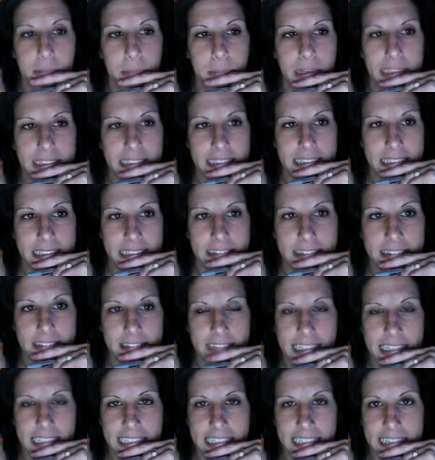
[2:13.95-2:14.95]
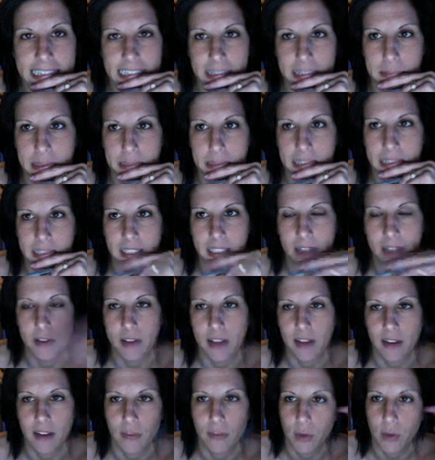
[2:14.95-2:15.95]
But I I didn't think about it till I was
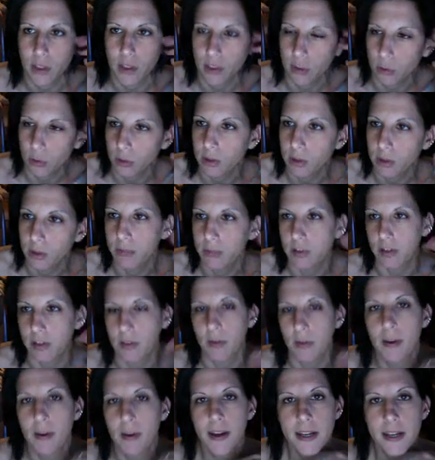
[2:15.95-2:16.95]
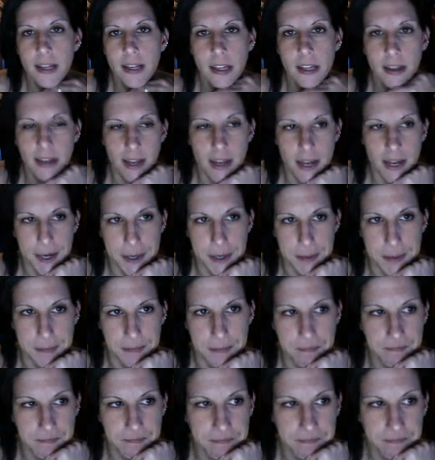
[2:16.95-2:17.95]
halfway through them. So, um,